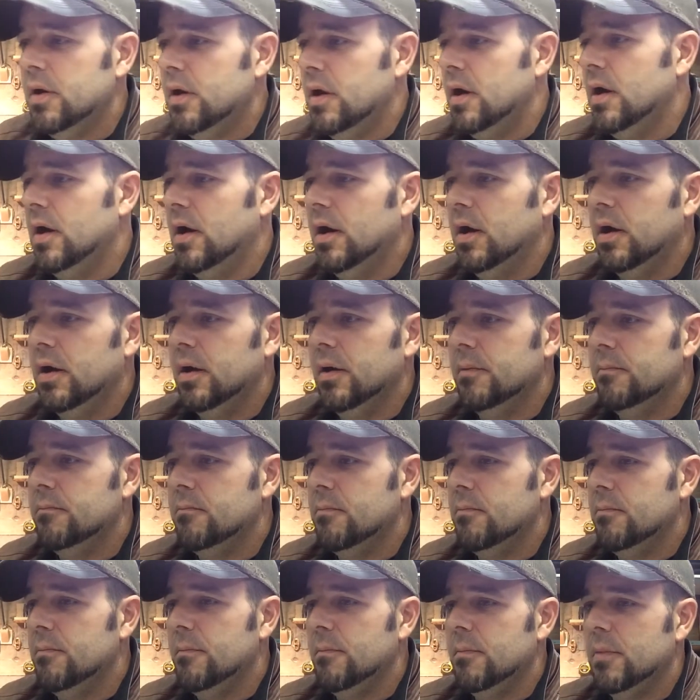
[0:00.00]

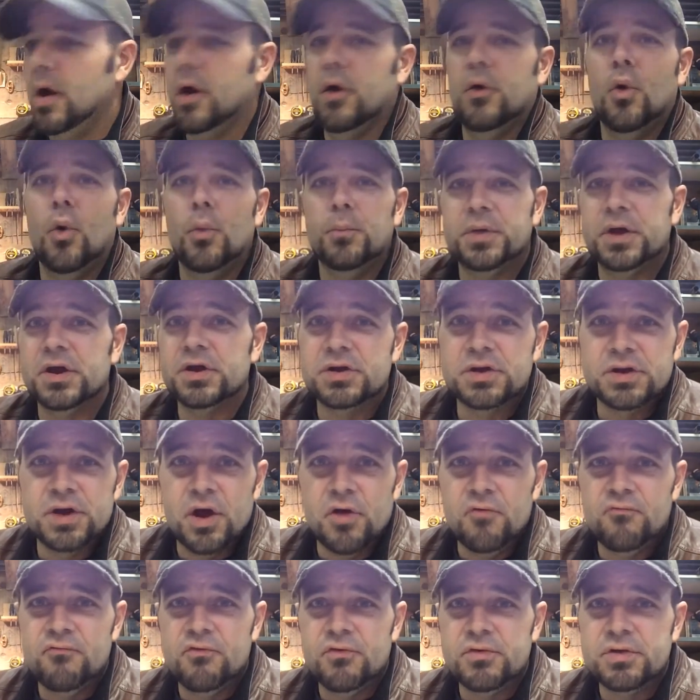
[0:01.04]
I hope this is
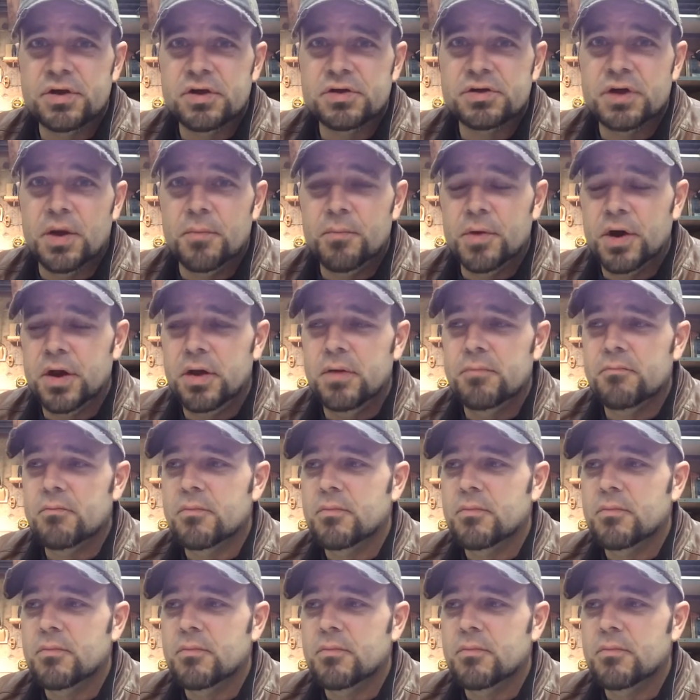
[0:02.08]
helpful to somebody.